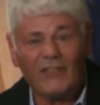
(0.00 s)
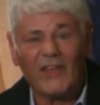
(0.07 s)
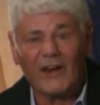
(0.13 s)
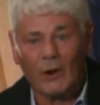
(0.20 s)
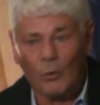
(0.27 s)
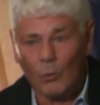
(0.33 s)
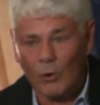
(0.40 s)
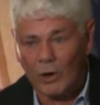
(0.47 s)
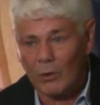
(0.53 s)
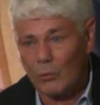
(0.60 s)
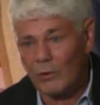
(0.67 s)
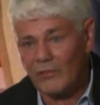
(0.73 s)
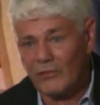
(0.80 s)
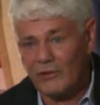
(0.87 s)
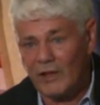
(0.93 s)
they don't work
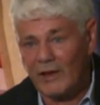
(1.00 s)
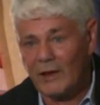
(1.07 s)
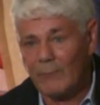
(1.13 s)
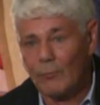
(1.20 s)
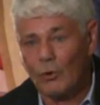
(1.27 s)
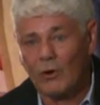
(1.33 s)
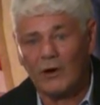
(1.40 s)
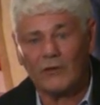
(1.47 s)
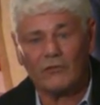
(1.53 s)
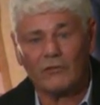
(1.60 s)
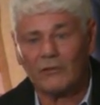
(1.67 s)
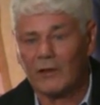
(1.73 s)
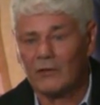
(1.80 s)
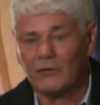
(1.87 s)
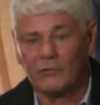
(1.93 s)
with you anymore,
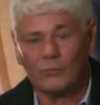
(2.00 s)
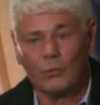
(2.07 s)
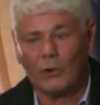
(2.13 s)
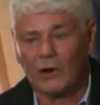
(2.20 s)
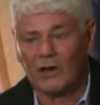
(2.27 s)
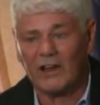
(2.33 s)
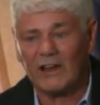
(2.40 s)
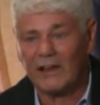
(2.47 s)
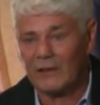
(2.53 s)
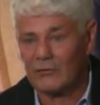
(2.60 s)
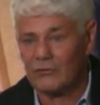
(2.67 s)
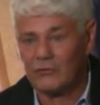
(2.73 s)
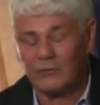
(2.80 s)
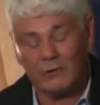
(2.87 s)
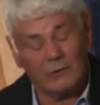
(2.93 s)
they just work
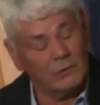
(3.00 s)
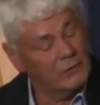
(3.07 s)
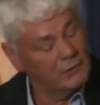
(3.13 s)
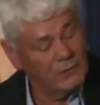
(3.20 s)
against you.